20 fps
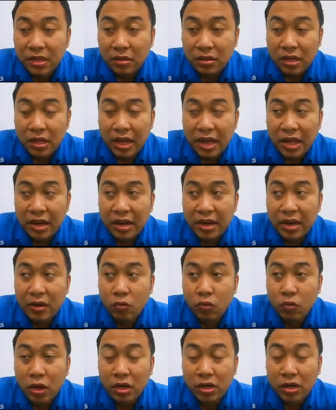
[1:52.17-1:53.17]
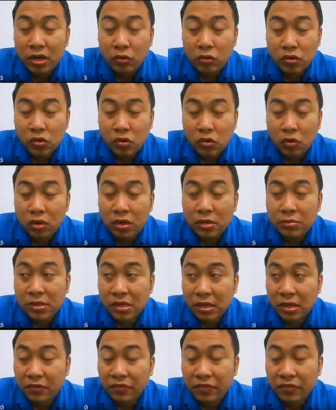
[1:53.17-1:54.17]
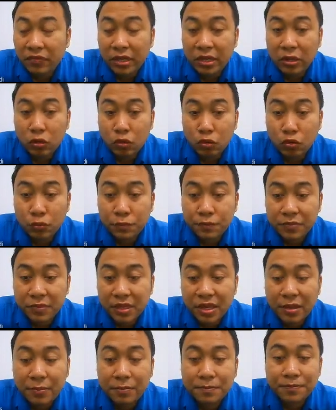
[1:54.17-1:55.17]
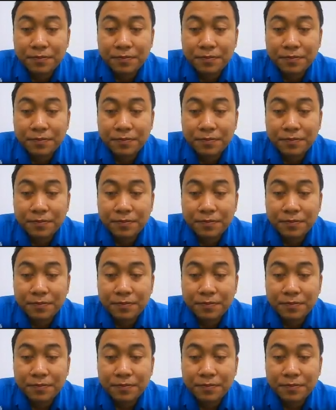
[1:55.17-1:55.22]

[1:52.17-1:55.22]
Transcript: okay, and then what those columns are referring to. Eh?